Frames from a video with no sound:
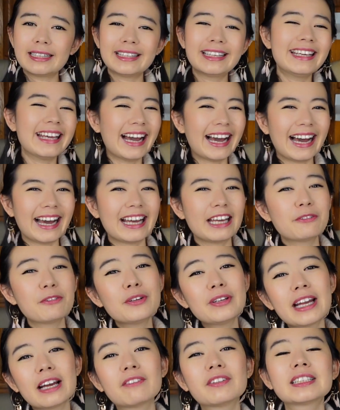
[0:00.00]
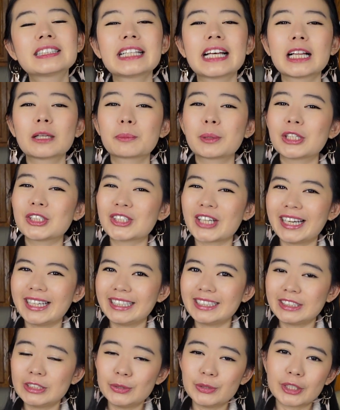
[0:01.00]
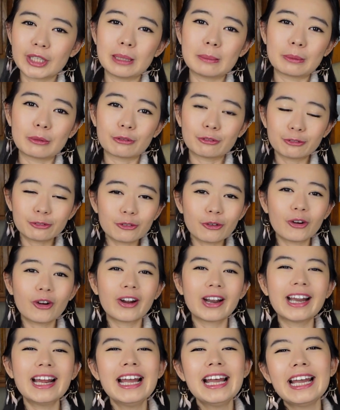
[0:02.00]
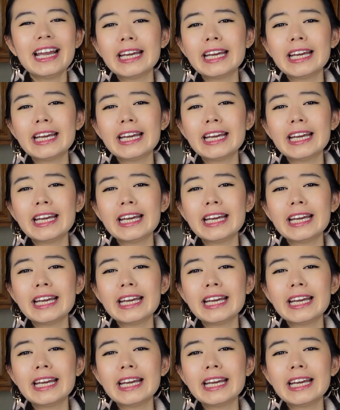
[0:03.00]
Yeah, if you never celebrate Chinese New Year before,